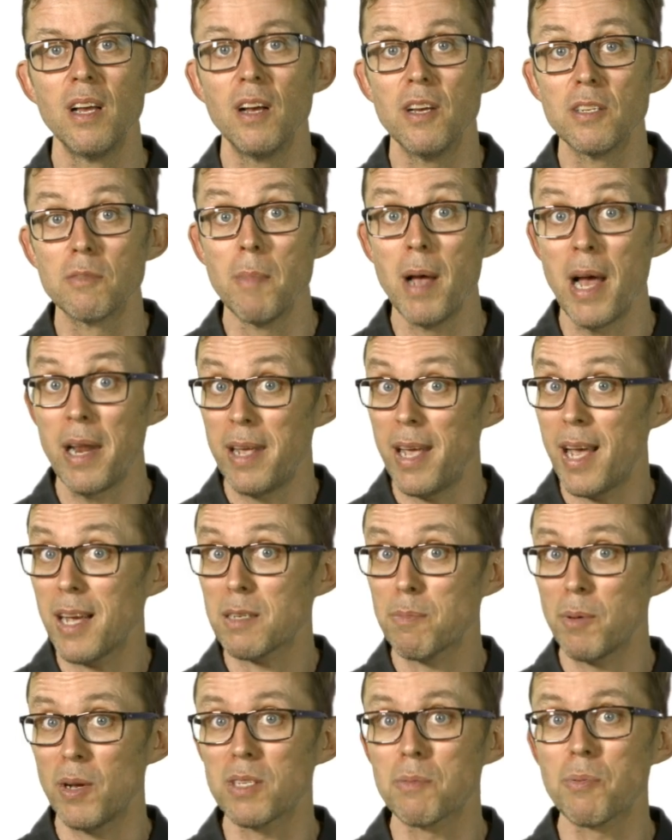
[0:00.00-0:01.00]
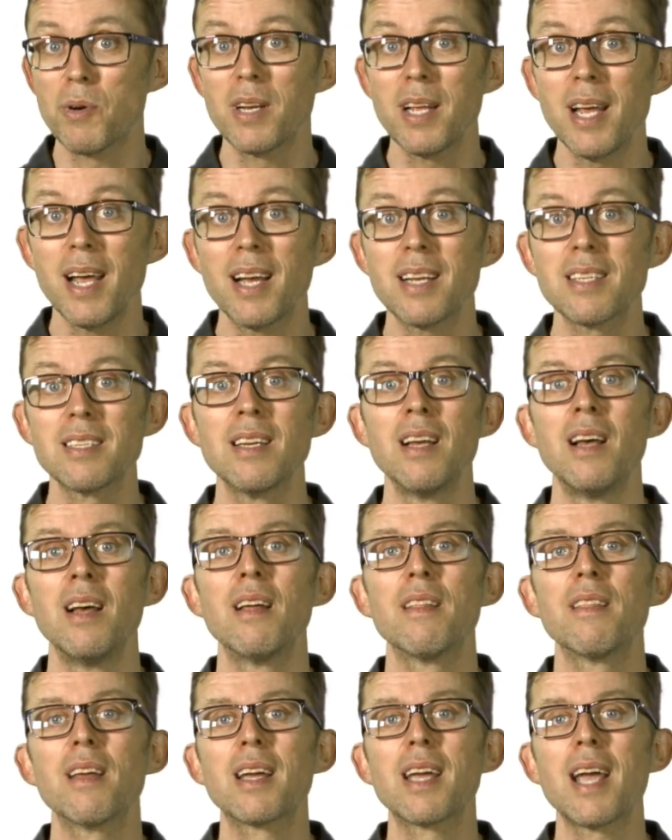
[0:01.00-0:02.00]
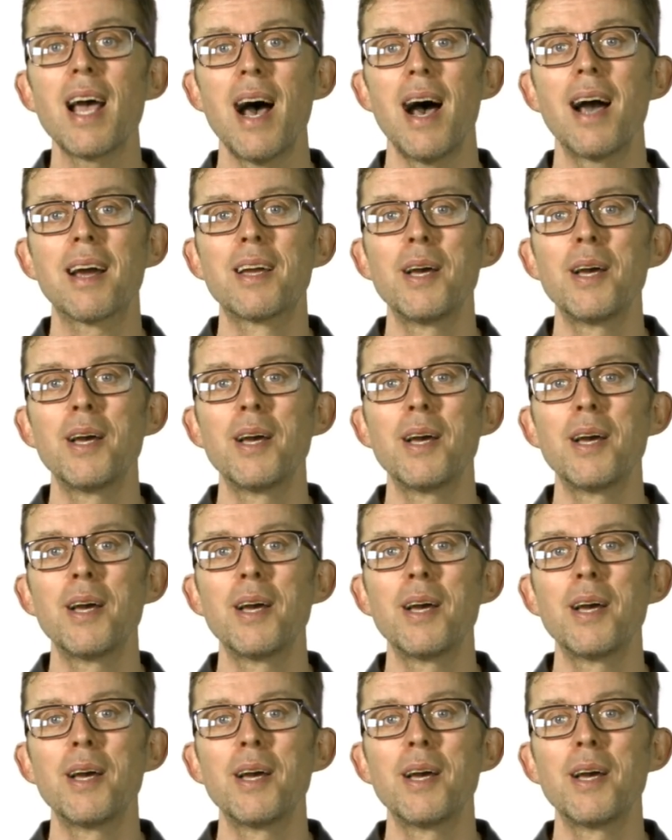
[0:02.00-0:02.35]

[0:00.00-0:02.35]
as many experts predict, the car